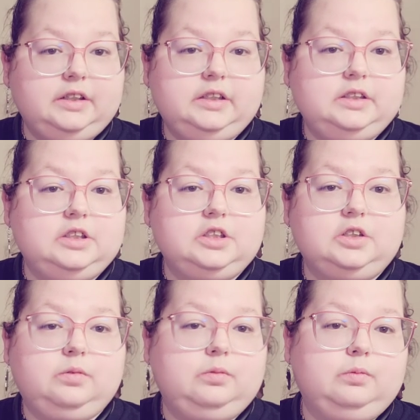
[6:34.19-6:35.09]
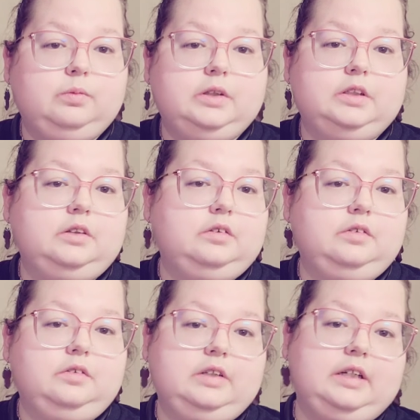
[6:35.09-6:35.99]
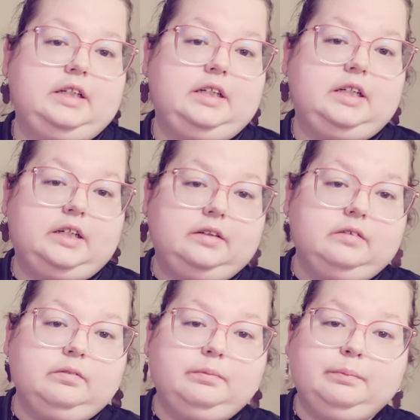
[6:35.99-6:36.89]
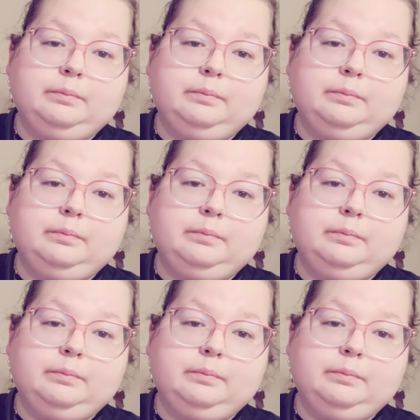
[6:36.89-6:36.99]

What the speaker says: I just don't want to go through that again.